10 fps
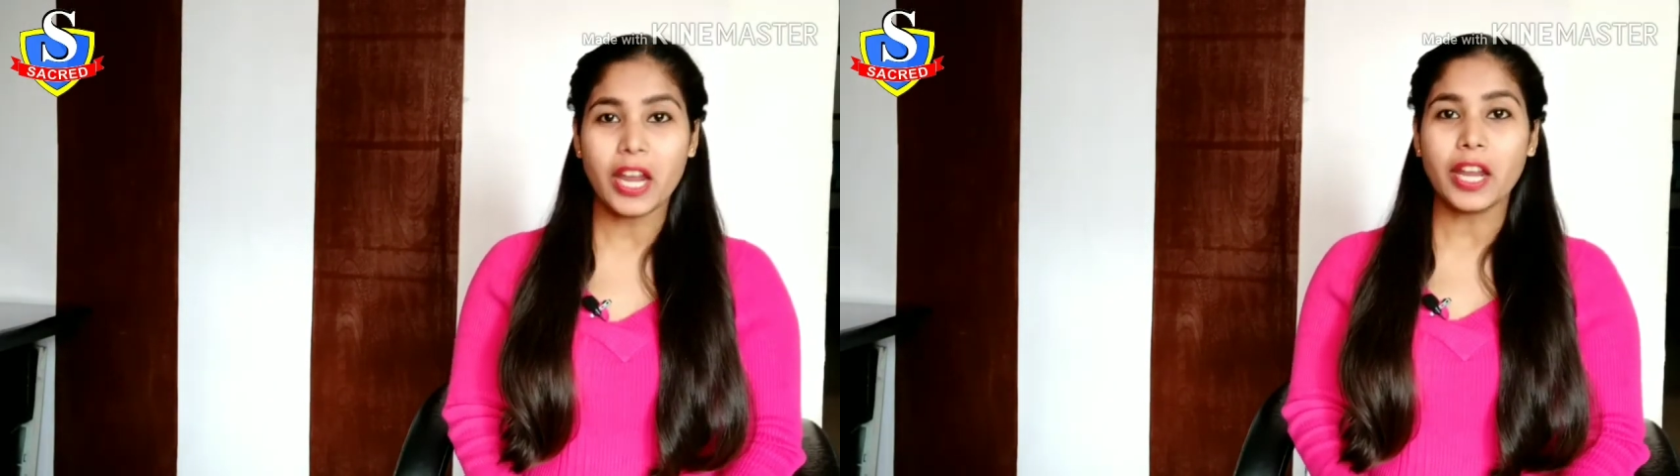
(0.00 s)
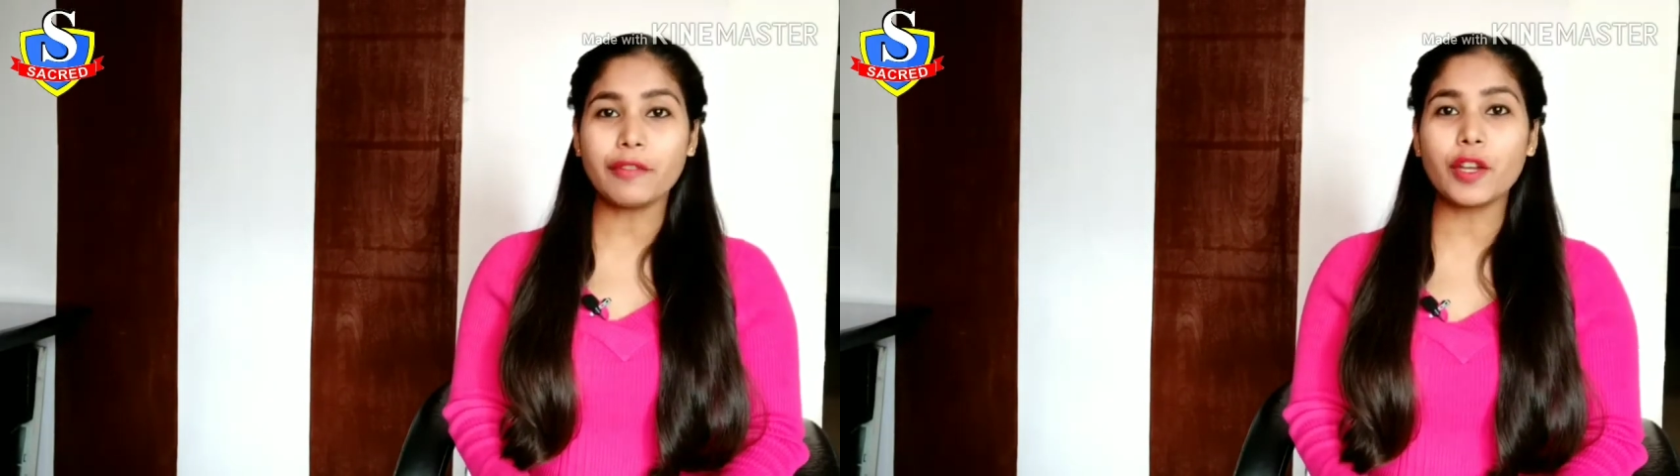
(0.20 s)

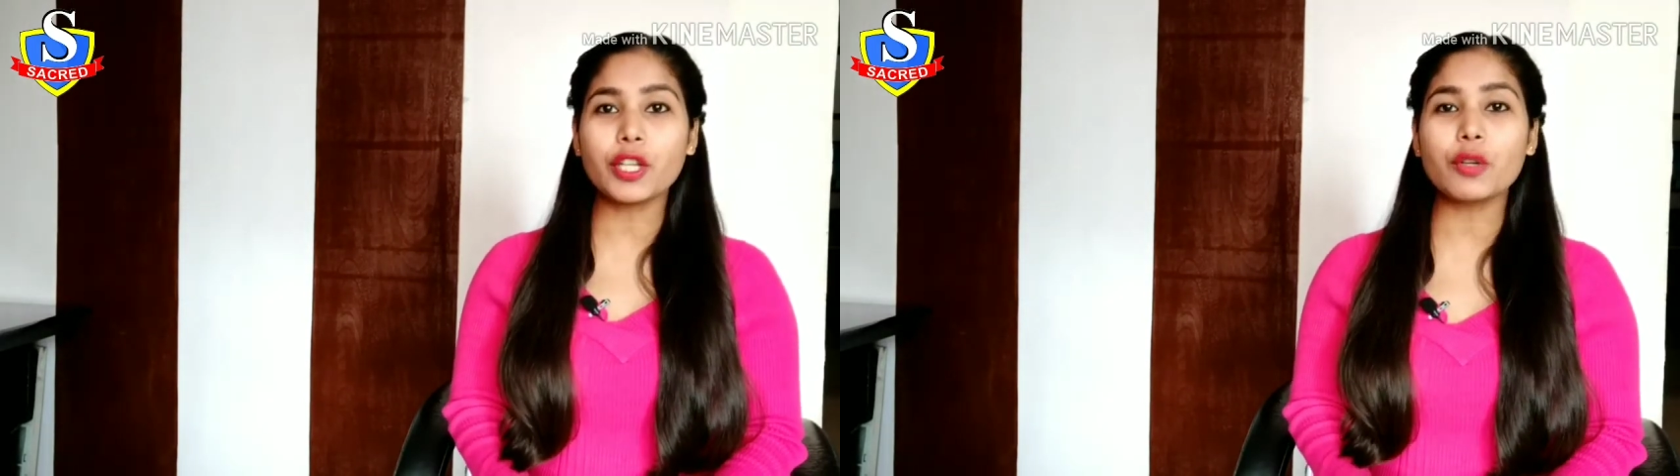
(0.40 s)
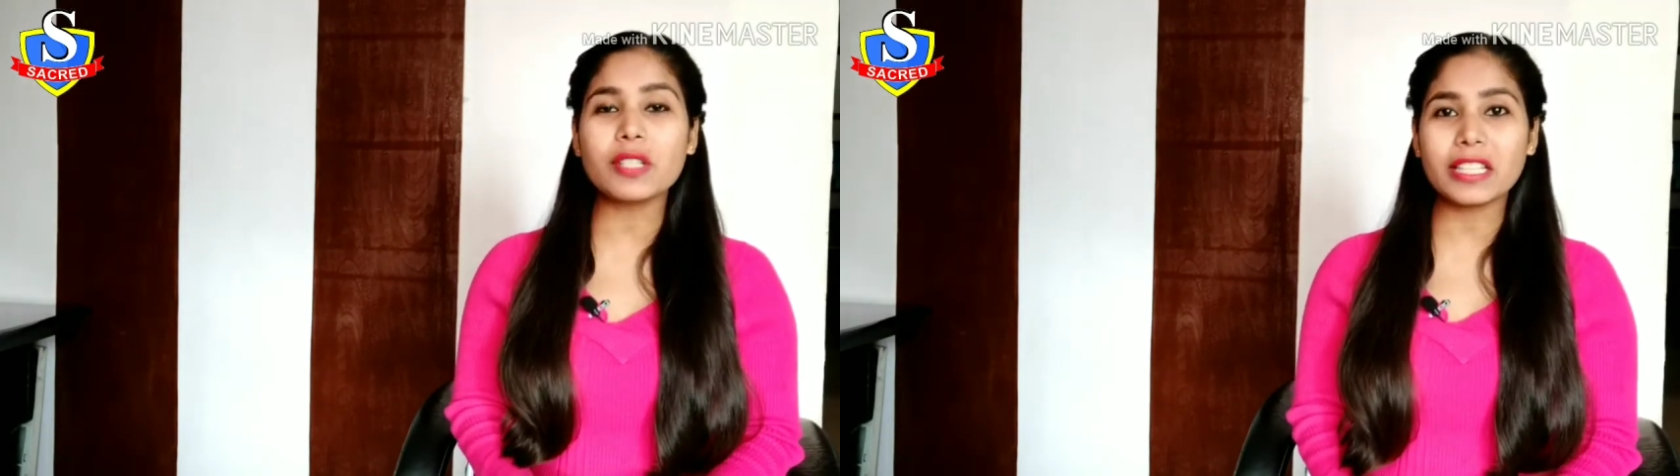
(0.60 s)
If you're
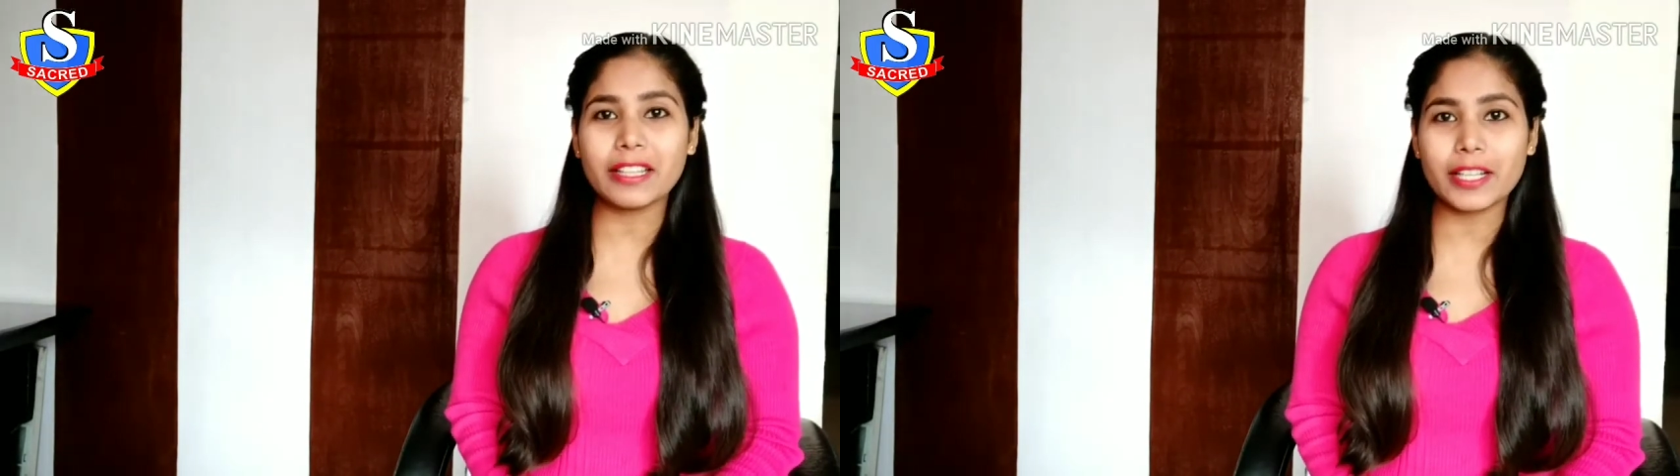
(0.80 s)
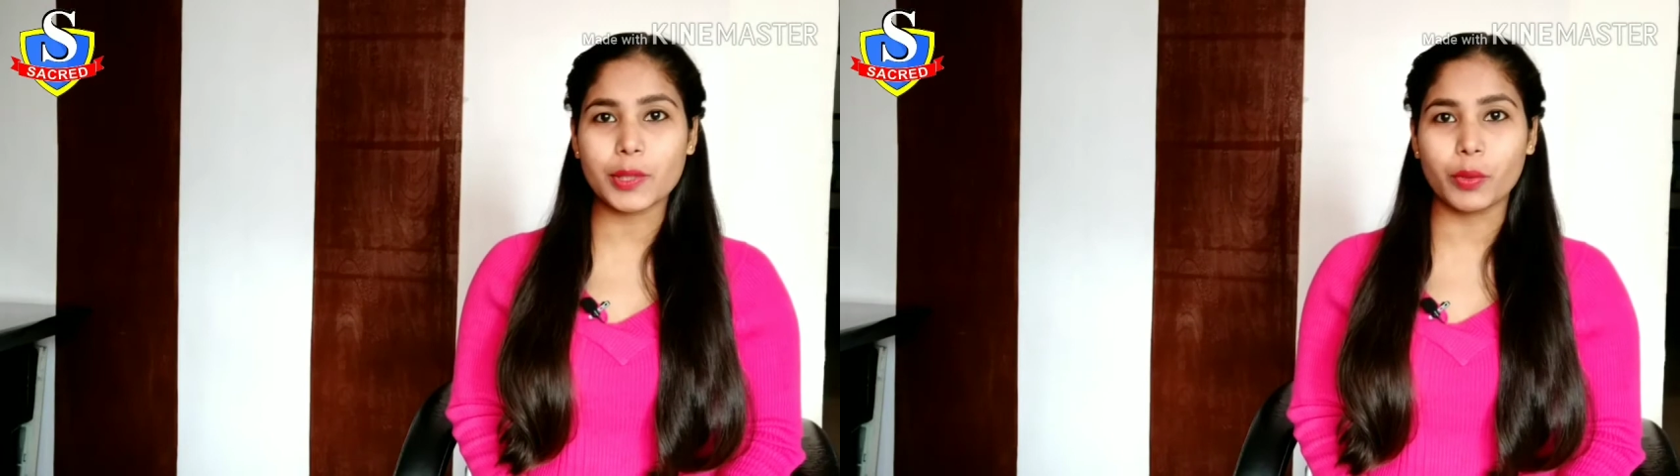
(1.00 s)
using
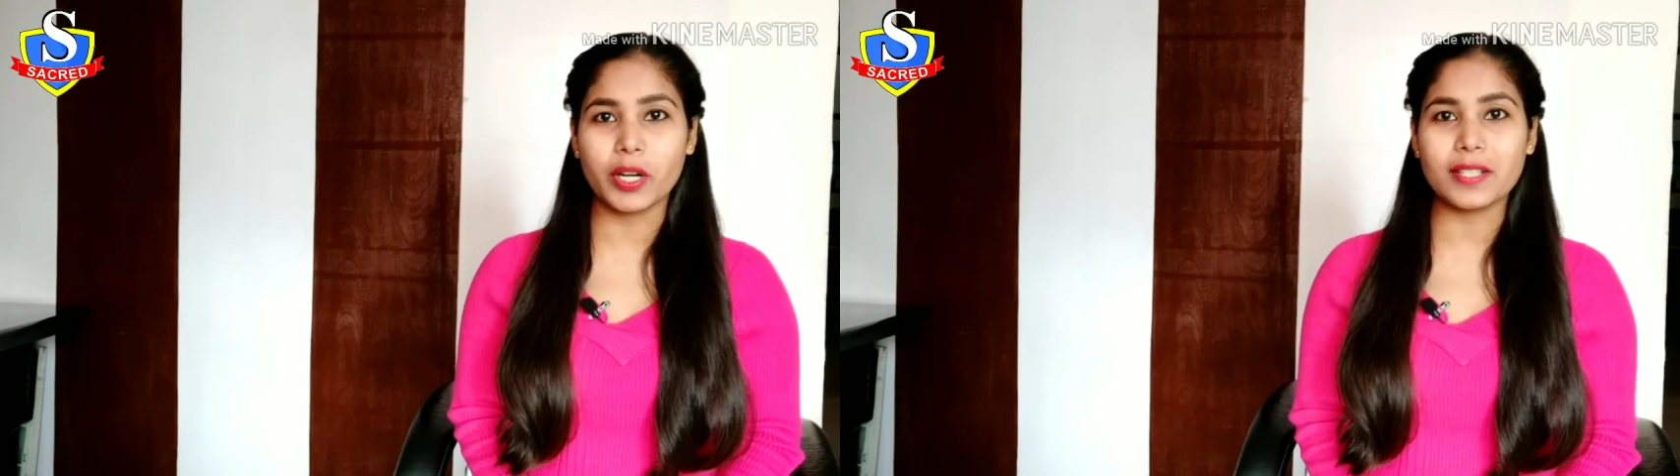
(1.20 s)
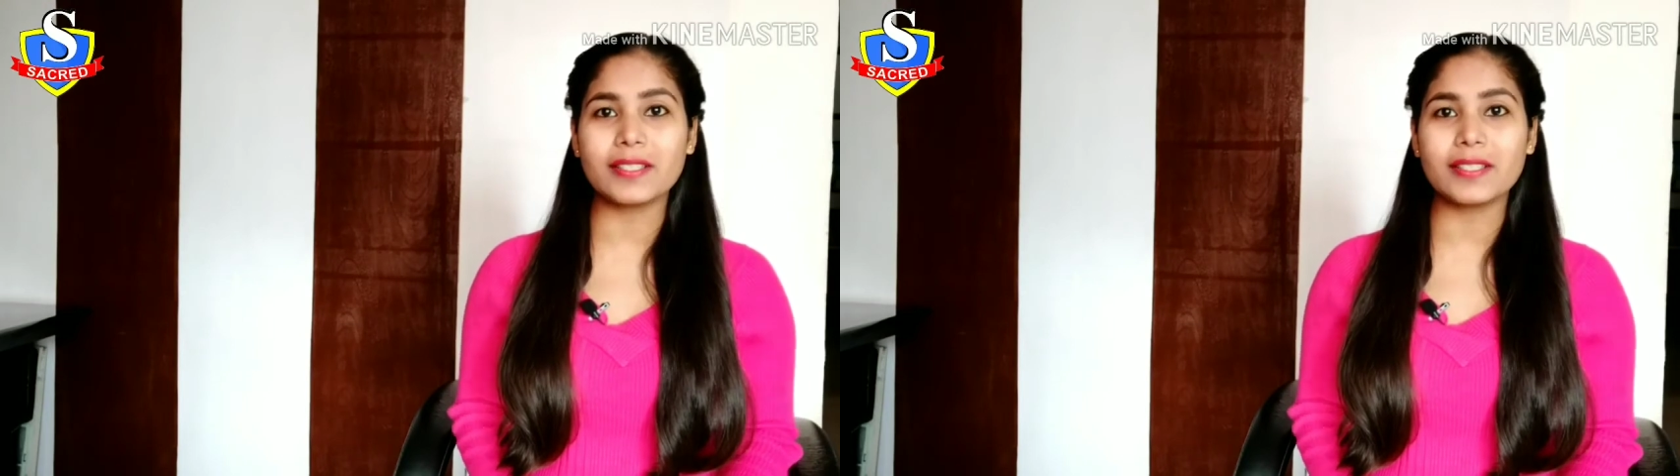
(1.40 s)
these words,